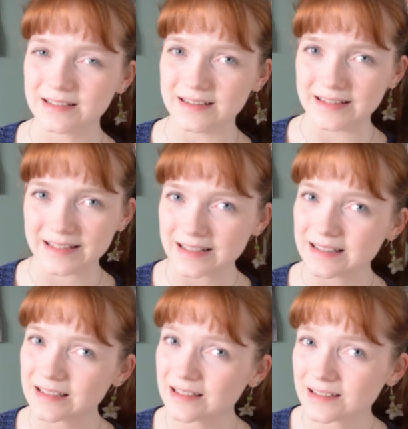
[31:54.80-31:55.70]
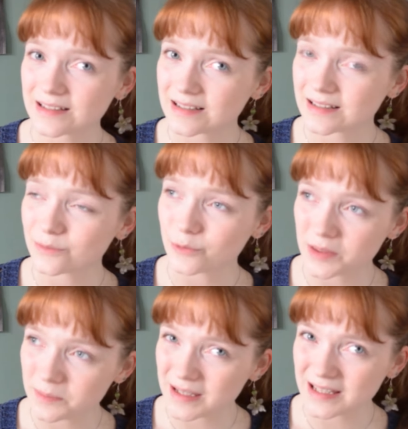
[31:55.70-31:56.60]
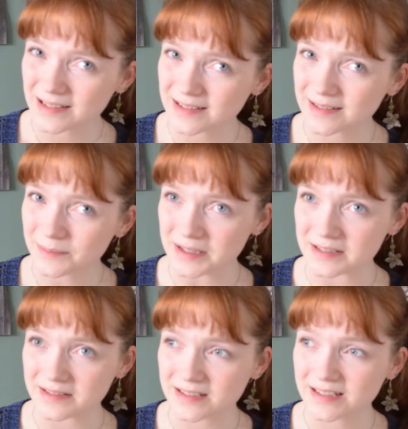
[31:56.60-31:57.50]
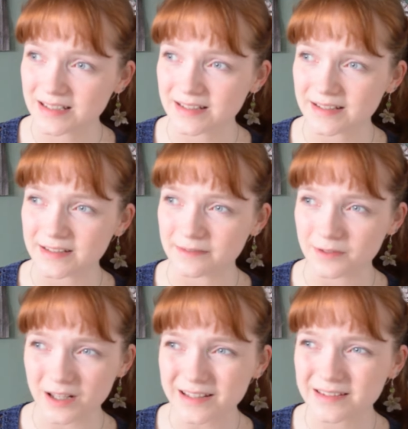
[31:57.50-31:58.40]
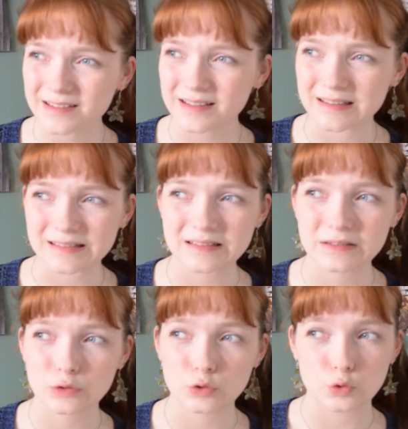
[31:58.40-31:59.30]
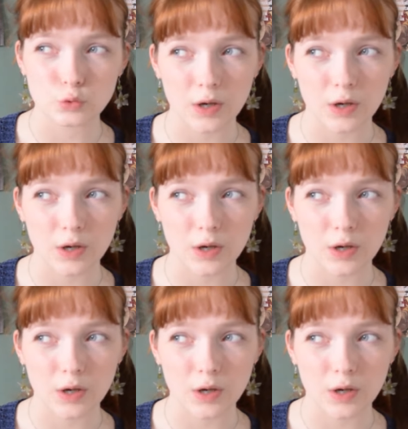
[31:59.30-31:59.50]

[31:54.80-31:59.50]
knitting with me, because the flight is 2